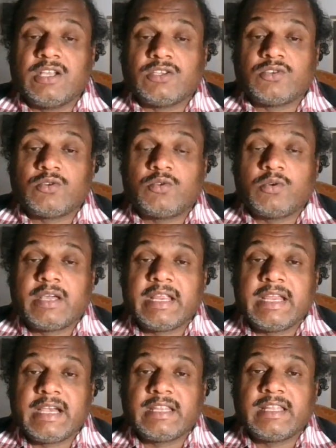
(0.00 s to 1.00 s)
So to
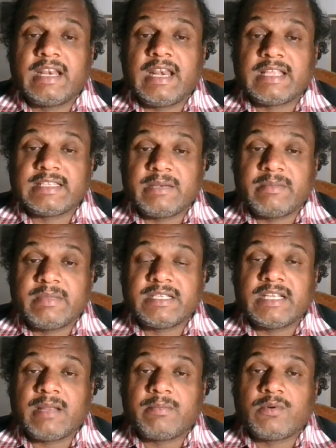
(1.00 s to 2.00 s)
create the lesson
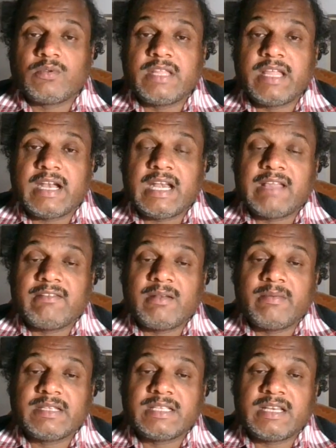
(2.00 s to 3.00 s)
basically up to that level,
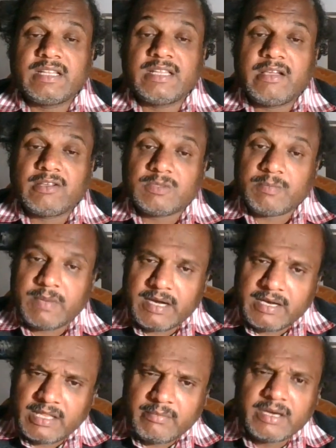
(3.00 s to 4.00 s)
basically they have
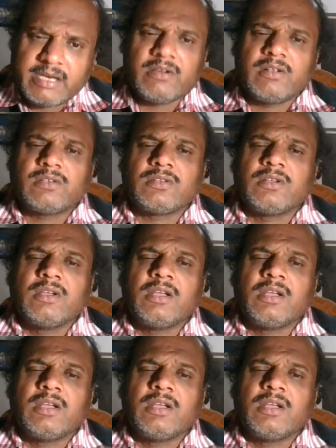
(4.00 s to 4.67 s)
spent the money also,